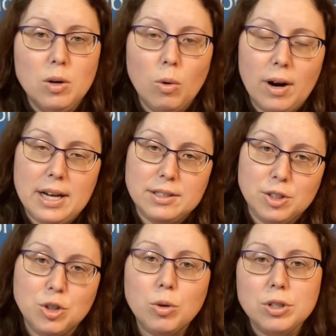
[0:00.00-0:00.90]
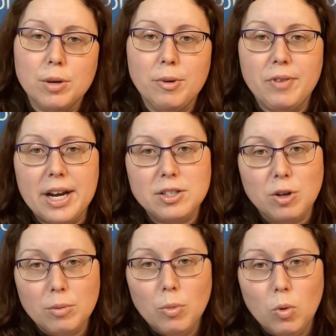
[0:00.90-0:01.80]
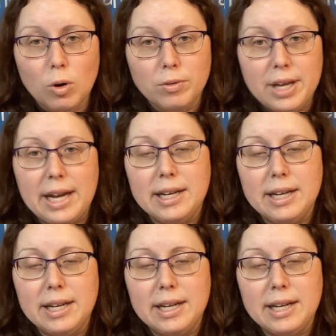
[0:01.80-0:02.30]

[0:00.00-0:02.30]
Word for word: whereas the short-term effects are more that